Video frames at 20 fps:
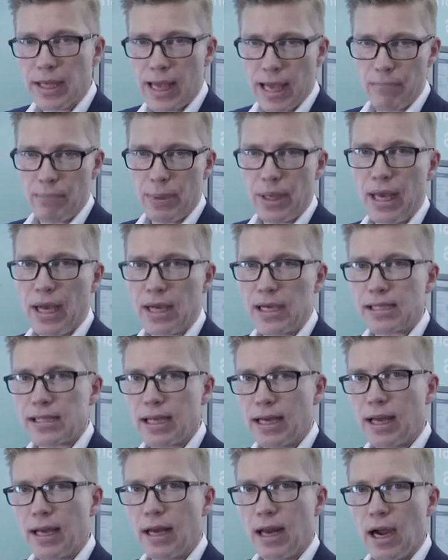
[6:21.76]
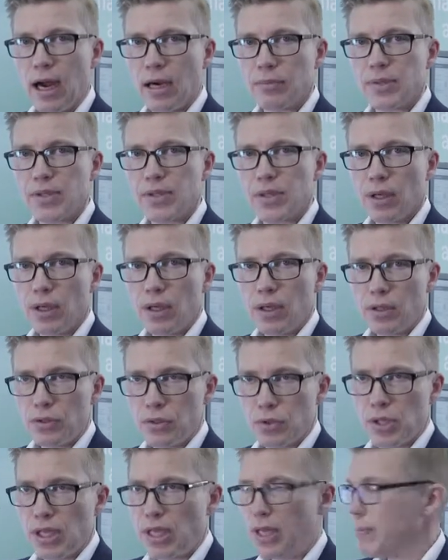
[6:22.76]
KPIs and alarms
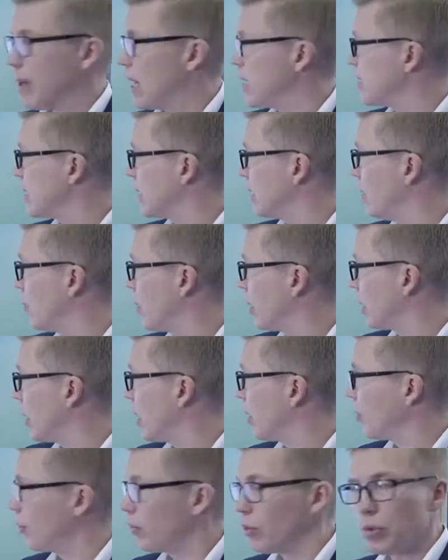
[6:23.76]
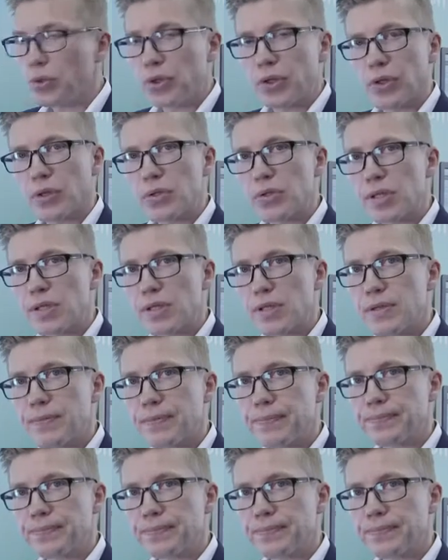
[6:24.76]
to see basically what are the root causes.